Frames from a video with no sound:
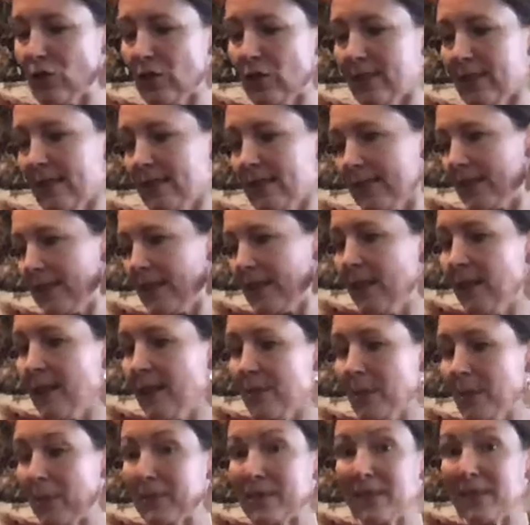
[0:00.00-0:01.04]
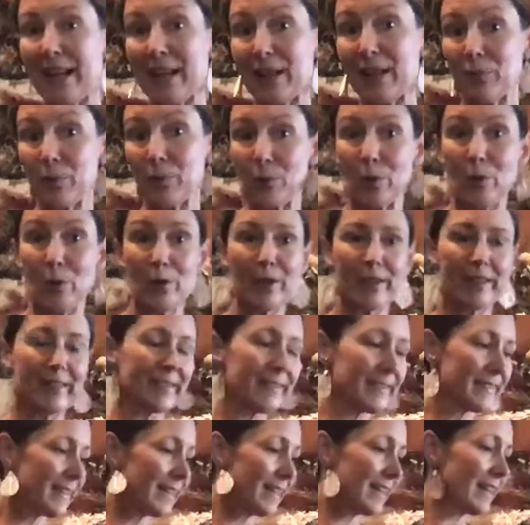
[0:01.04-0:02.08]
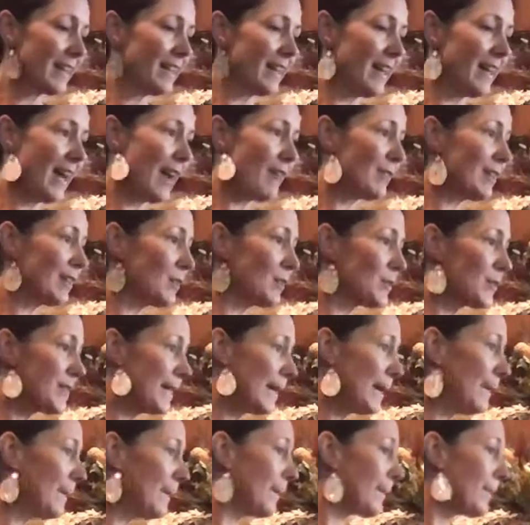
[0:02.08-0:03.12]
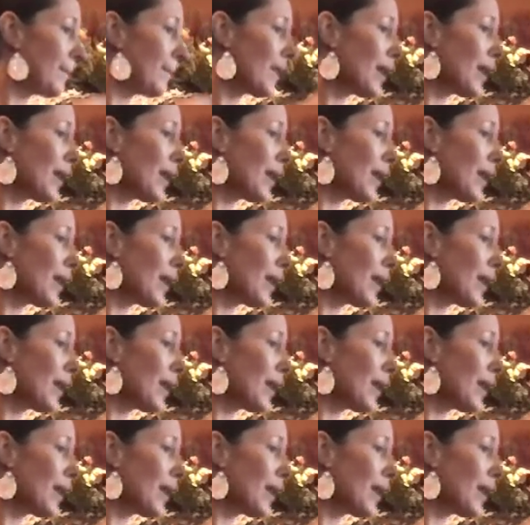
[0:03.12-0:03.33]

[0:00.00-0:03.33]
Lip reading: just maybe take a walk and have a little snip.